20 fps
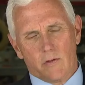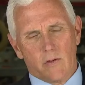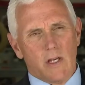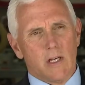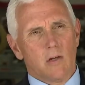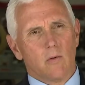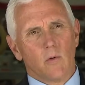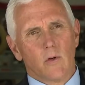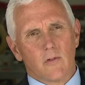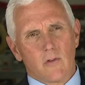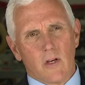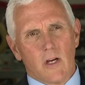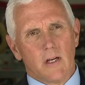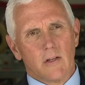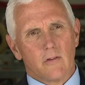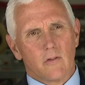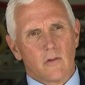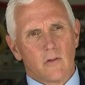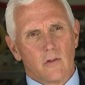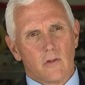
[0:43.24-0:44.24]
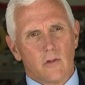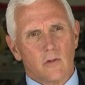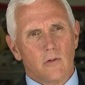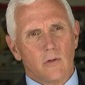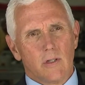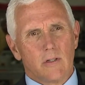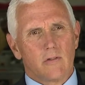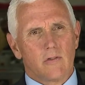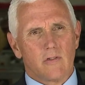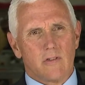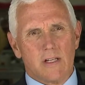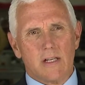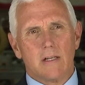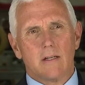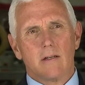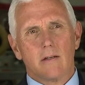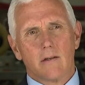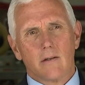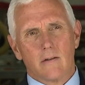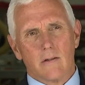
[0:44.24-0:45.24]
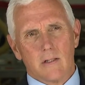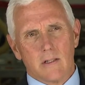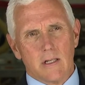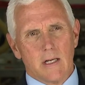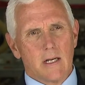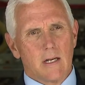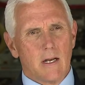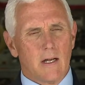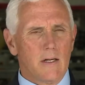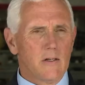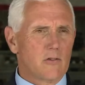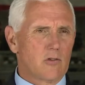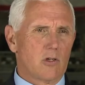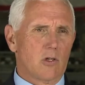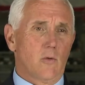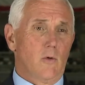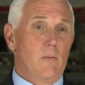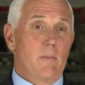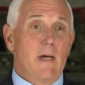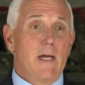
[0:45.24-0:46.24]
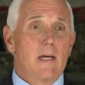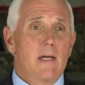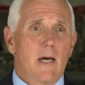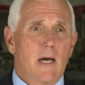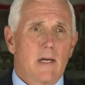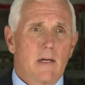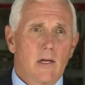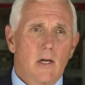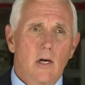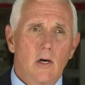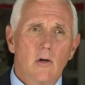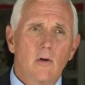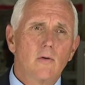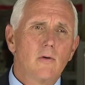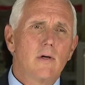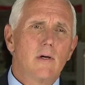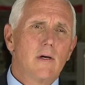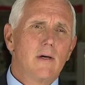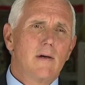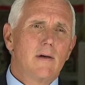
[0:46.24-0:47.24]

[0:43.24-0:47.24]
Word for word: state of Wisconsin to extend the deadline so that we may not know